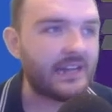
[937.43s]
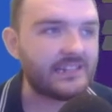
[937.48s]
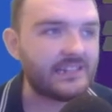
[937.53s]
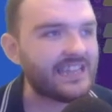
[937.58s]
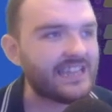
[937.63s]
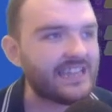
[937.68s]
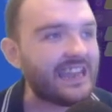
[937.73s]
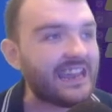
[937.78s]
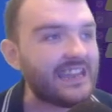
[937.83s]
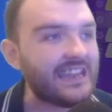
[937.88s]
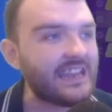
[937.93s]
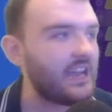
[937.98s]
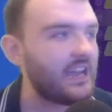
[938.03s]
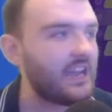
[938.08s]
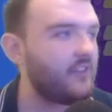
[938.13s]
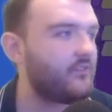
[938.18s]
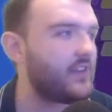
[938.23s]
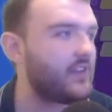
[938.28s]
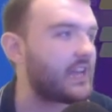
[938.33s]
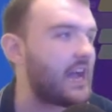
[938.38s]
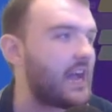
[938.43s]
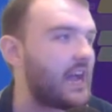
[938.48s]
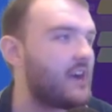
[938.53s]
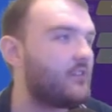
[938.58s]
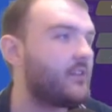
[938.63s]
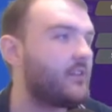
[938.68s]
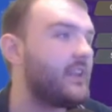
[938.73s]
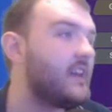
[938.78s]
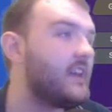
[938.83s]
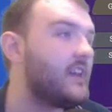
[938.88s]
10 if you
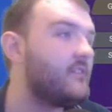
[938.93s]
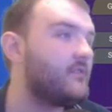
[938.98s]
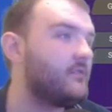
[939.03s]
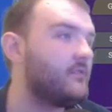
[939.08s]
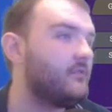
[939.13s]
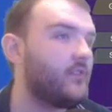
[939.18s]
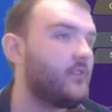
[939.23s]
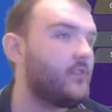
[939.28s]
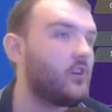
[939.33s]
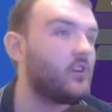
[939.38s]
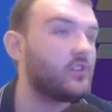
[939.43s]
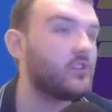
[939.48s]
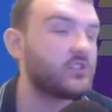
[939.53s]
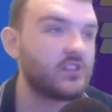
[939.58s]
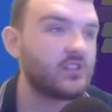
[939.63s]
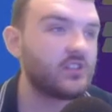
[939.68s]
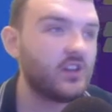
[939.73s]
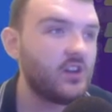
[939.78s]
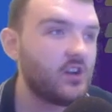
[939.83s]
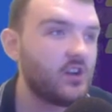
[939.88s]
count Nathan Fox,